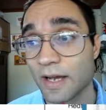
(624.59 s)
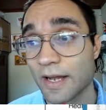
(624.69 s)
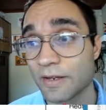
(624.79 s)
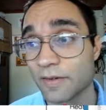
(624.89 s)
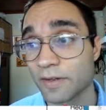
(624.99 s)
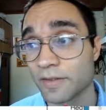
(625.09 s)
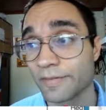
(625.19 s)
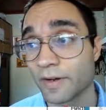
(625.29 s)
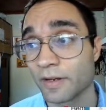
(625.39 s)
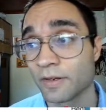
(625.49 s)
and you have loads of
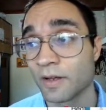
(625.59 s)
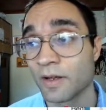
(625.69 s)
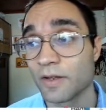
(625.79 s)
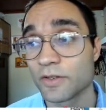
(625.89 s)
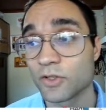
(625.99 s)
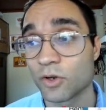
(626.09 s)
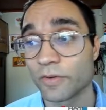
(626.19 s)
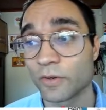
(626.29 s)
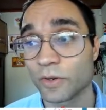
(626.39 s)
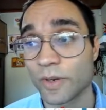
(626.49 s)
fun
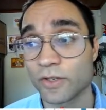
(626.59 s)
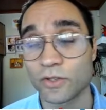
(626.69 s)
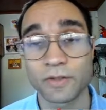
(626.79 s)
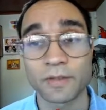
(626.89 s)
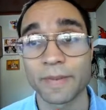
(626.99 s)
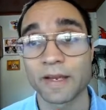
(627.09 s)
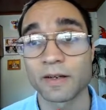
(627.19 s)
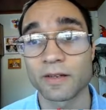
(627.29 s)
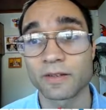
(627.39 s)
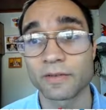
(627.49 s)
solving all the questions and
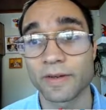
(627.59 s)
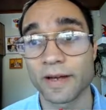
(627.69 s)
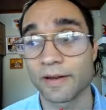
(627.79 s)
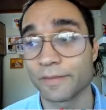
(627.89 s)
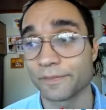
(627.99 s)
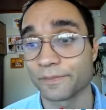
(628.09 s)
making loads of uh,